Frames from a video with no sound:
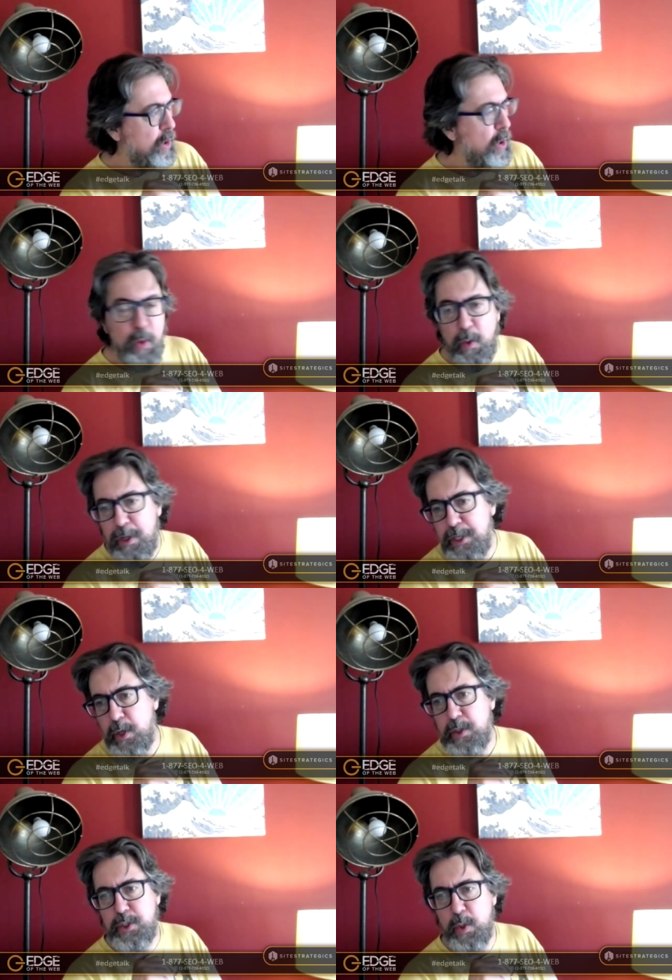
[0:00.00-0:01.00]
Google
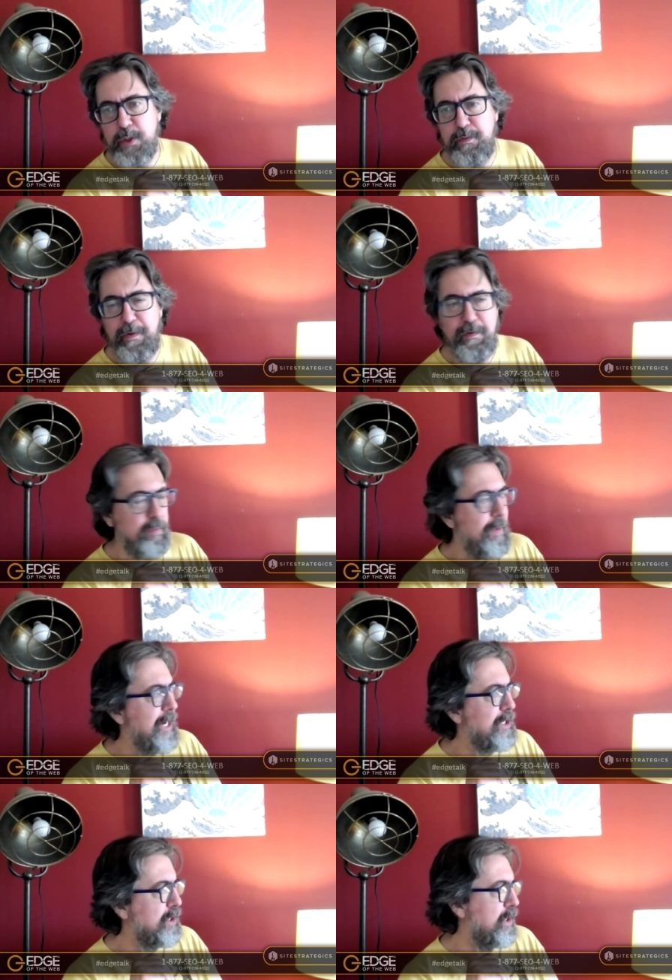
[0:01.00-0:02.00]
is our source of
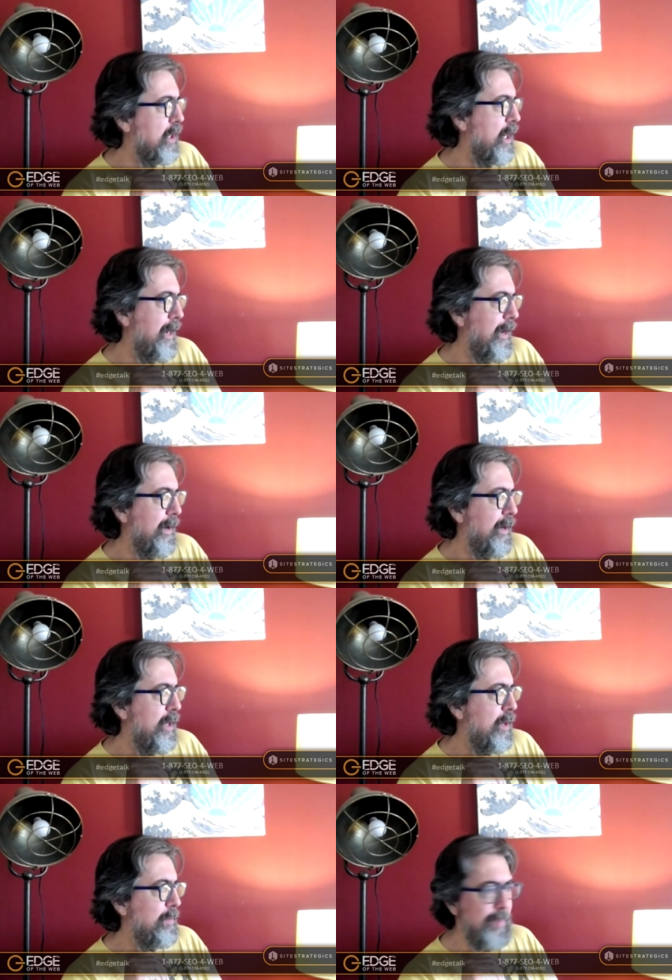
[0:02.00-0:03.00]
information. Uh,
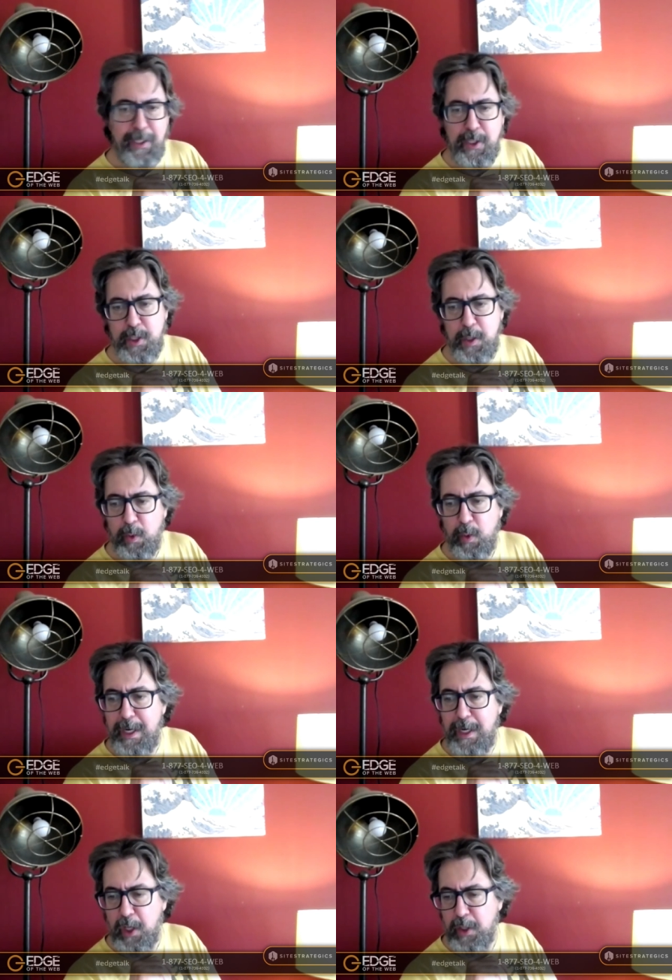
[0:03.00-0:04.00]
being to some
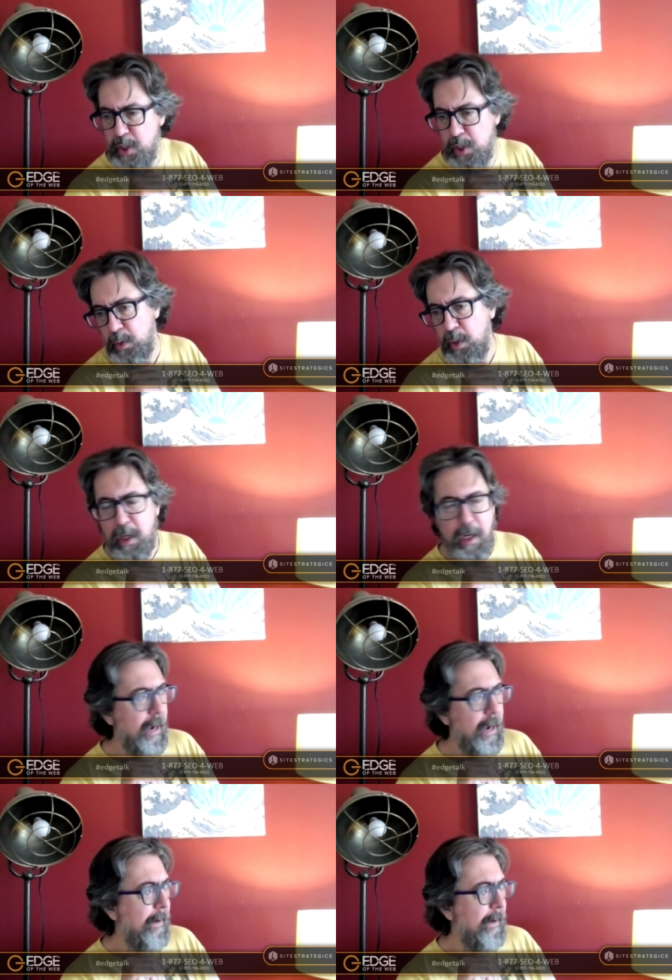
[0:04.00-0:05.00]
degree too.
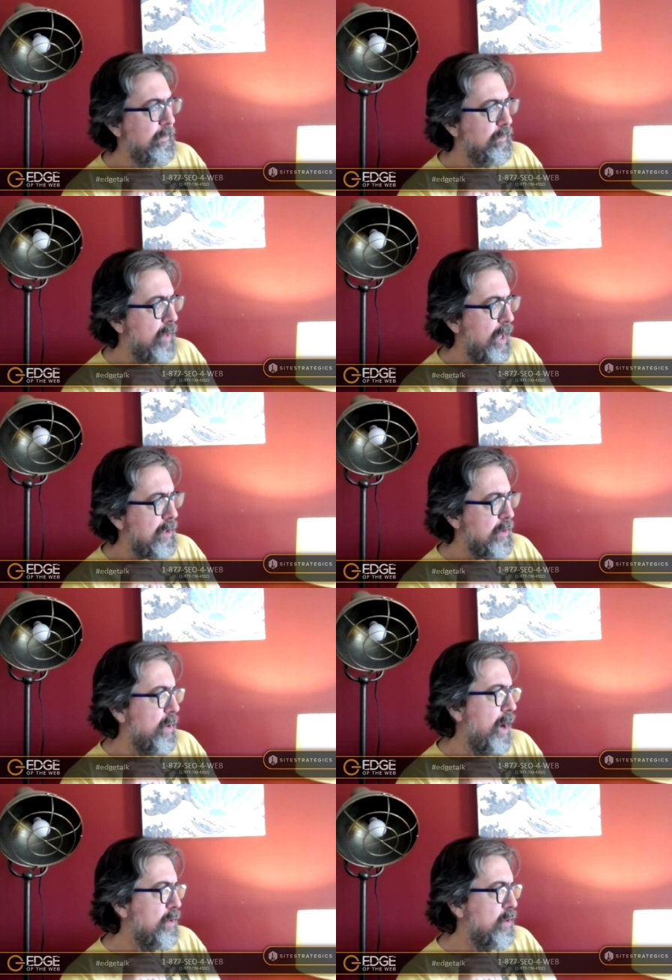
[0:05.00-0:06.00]
Uh,
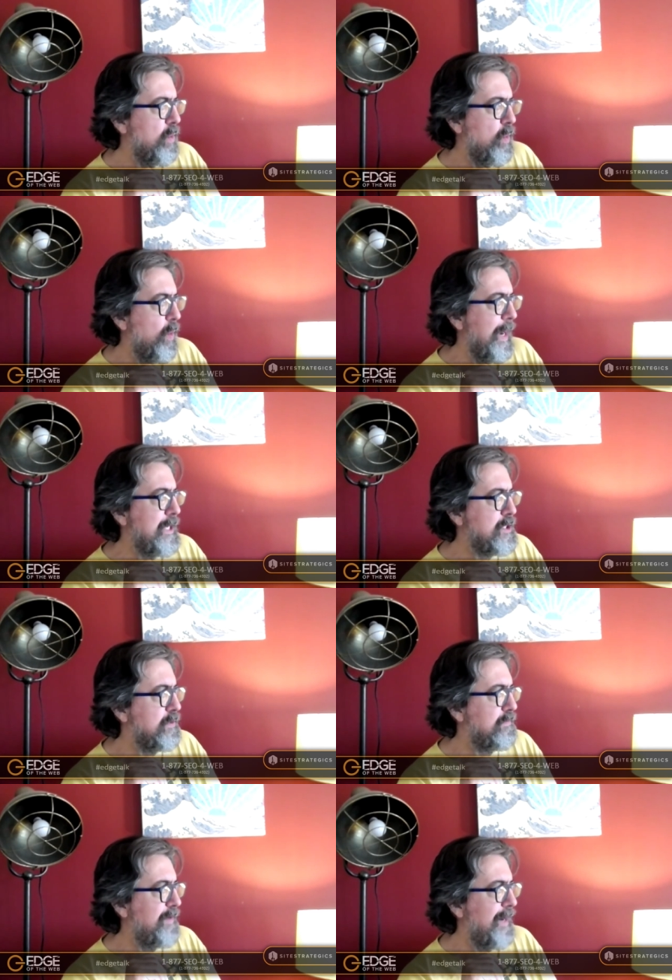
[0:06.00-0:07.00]
there are other
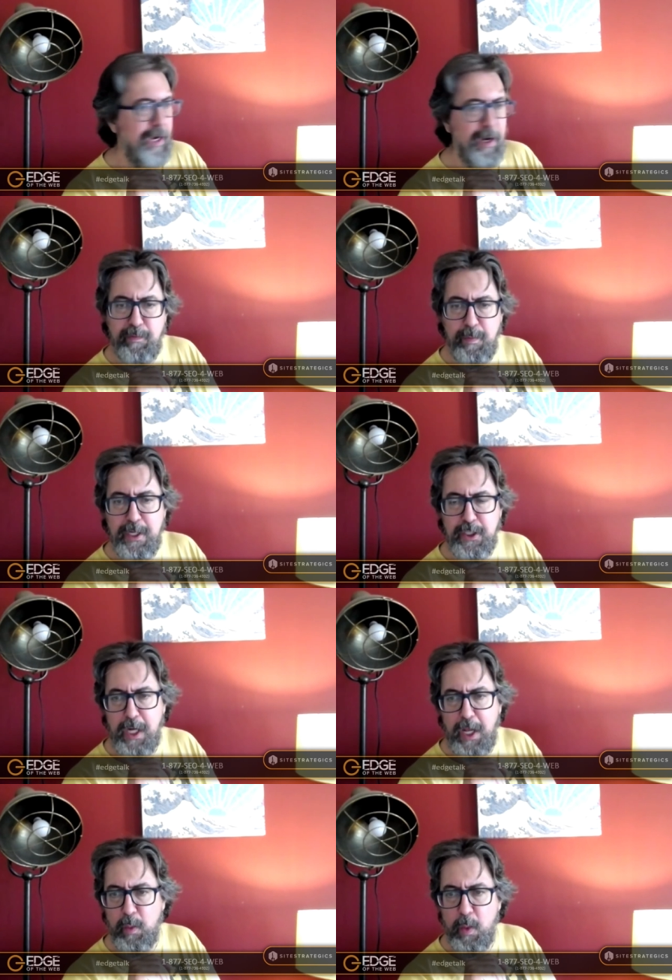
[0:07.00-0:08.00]
ways of finding
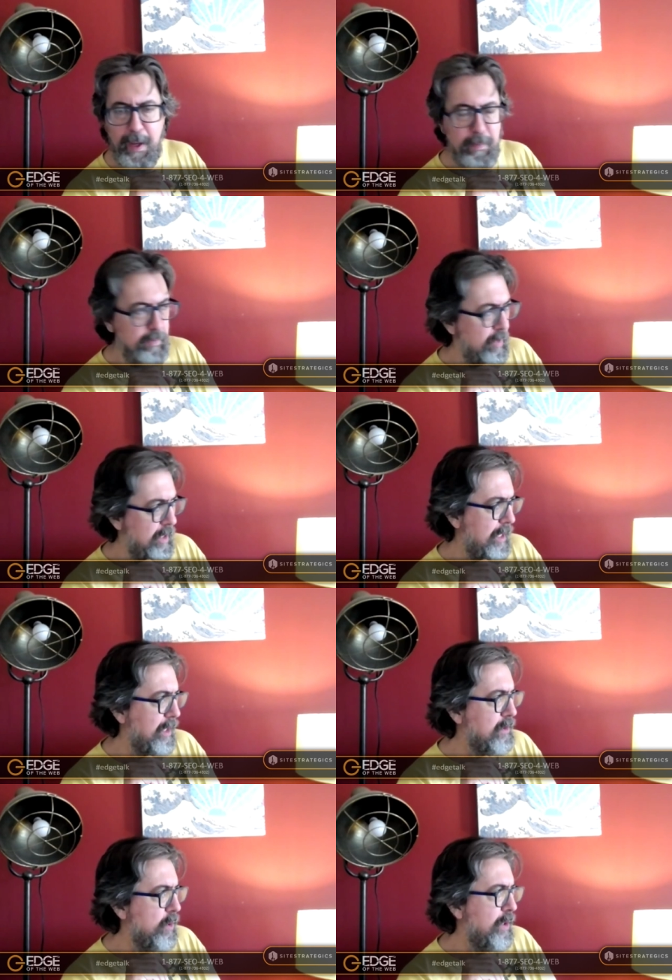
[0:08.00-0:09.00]
information on the web,
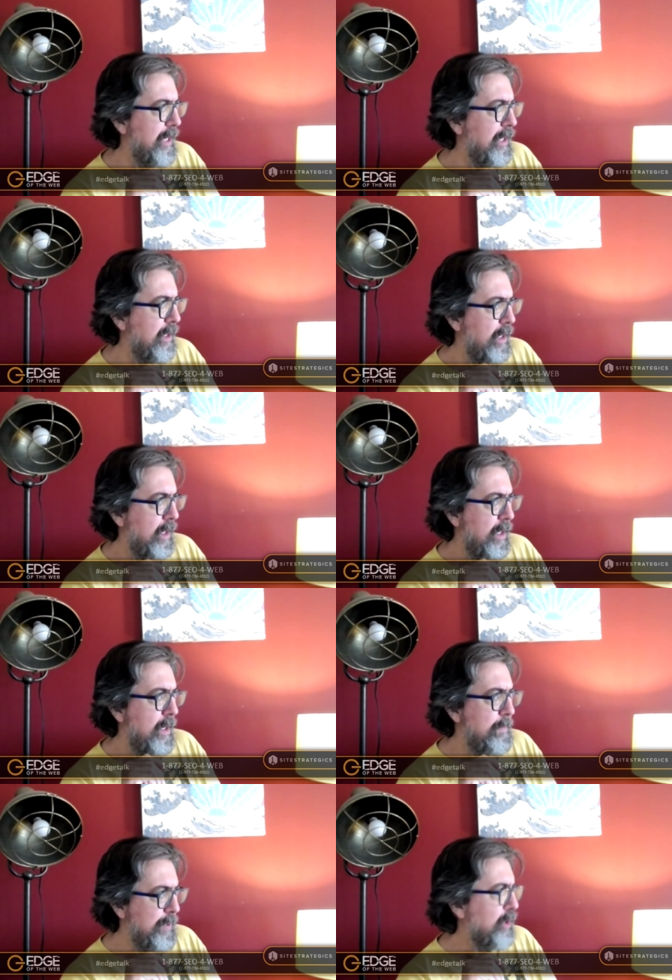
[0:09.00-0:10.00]
including
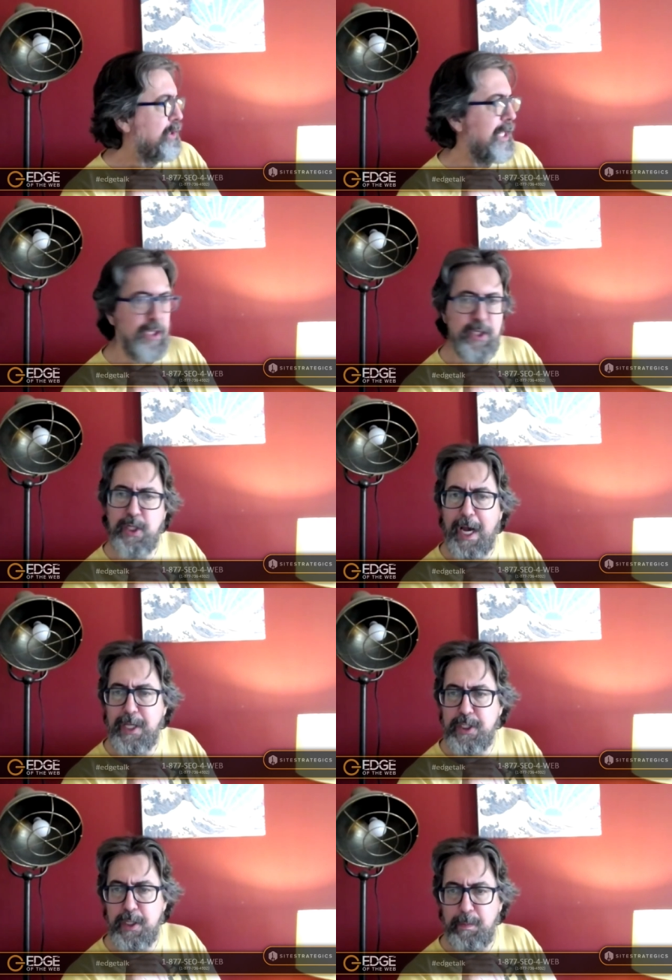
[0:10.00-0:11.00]
building
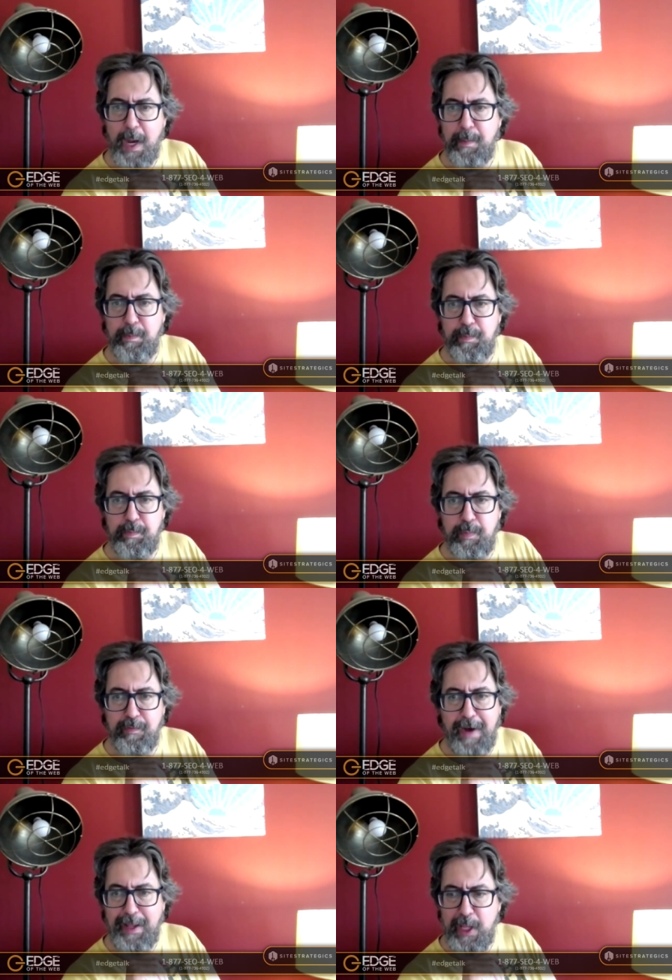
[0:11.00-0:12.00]
sites that might
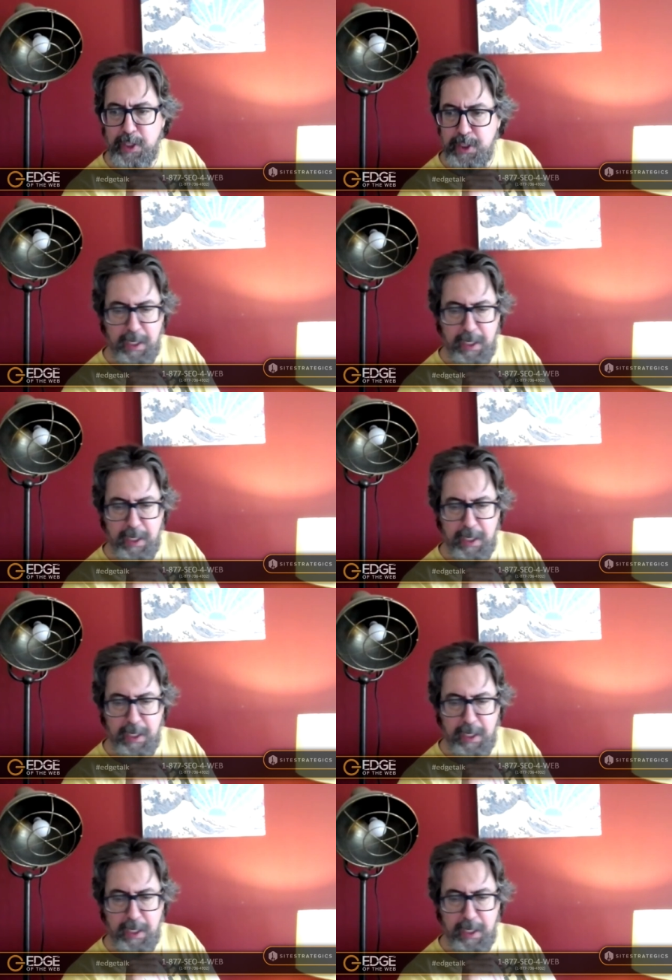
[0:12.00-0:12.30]
provide that